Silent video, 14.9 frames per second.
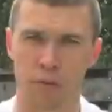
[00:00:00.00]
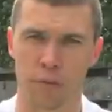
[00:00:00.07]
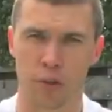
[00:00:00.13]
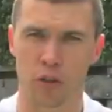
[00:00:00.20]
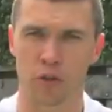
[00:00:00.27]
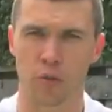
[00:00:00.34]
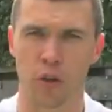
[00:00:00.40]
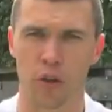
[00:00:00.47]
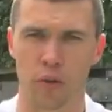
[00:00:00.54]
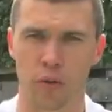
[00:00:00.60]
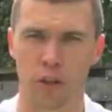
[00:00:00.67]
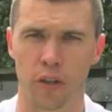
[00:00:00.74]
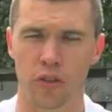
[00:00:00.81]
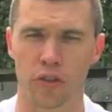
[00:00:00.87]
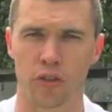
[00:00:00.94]
Because we're not doing
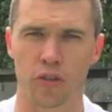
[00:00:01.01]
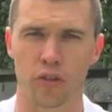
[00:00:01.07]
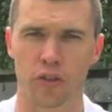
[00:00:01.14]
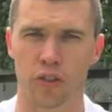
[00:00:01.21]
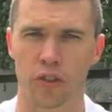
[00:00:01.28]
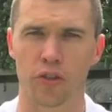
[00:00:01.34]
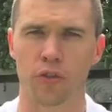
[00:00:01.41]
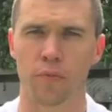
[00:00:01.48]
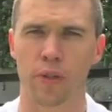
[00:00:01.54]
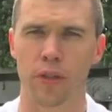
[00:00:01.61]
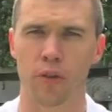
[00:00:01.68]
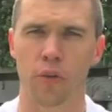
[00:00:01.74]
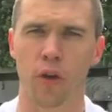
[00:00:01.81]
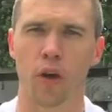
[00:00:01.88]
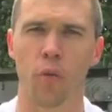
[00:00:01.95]
loads of crunches, it doesn't mean
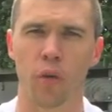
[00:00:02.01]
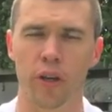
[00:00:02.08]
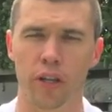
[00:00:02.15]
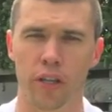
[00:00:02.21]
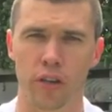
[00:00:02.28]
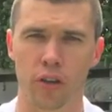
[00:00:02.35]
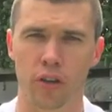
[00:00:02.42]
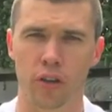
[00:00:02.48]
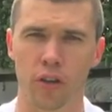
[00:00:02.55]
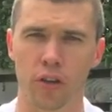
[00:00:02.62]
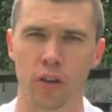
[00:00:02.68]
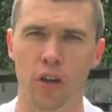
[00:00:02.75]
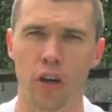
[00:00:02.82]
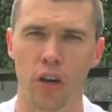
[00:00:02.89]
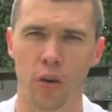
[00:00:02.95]
that we're not working the core.
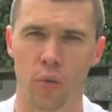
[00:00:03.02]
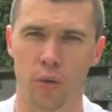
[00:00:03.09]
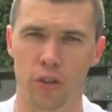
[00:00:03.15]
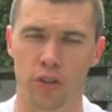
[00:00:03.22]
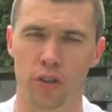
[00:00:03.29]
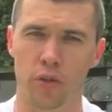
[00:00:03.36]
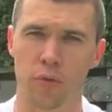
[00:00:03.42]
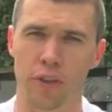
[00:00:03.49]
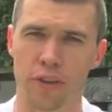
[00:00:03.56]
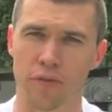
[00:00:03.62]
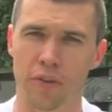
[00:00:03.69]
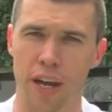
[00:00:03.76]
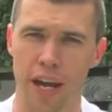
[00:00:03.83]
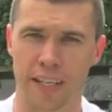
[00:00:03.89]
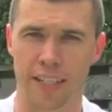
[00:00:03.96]
We just do
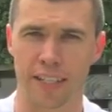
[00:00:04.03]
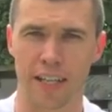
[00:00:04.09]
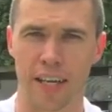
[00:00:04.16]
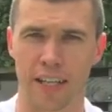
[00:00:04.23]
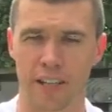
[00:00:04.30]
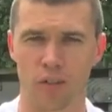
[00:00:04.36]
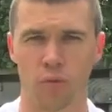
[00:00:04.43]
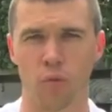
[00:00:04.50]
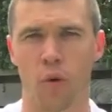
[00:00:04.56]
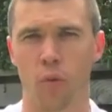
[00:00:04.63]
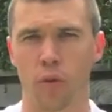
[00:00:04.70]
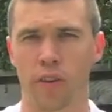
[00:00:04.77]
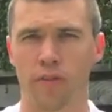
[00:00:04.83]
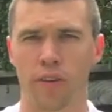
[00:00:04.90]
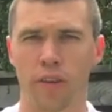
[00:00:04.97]
different exercises and what
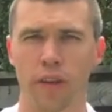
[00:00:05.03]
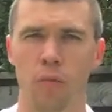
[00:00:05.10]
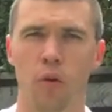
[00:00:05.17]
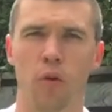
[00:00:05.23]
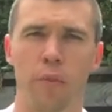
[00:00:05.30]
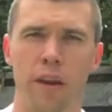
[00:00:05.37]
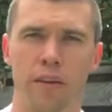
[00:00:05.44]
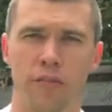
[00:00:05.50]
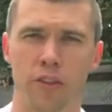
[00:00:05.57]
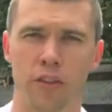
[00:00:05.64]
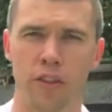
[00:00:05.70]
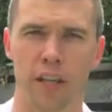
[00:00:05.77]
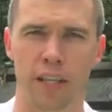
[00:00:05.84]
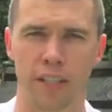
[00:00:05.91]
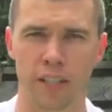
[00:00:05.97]
we feel are more
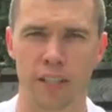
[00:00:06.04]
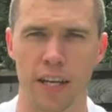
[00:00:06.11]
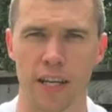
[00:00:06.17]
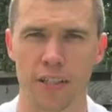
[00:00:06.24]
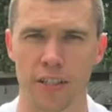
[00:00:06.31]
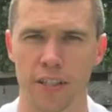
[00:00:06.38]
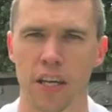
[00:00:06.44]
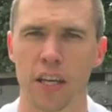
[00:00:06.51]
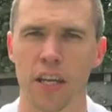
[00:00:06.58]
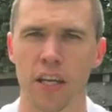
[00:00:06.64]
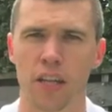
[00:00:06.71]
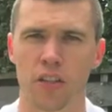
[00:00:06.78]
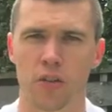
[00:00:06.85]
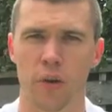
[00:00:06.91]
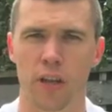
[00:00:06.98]
beneficial exercises
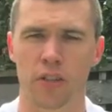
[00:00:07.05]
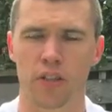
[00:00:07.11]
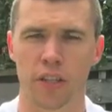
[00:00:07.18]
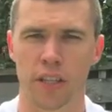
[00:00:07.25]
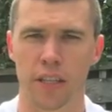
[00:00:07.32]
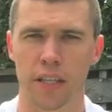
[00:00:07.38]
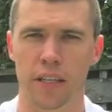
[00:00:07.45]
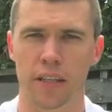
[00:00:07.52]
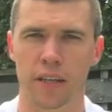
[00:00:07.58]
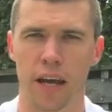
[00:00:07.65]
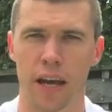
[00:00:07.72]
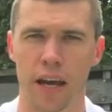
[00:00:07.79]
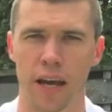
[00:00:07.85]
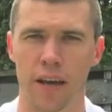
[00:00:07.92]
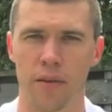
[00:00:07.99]
to actually
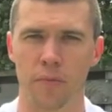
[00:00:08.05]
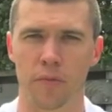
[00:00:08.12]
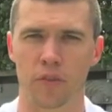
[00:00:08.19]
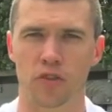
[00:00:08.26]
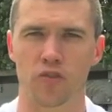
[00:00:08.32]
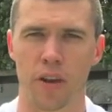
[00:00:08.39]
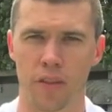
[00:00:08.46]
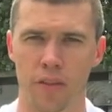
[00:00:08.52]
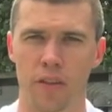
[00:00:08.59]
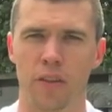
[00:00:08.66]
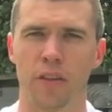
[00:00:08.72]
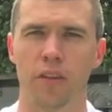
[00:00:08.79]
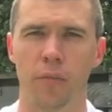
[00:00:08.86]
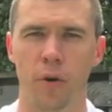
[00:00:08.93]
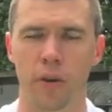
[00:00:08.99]

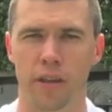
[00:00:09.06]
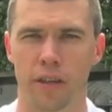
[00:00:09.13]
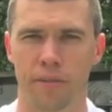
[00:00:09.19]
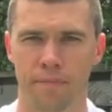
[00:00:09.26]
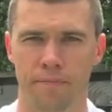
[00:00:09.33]
strengthen the body.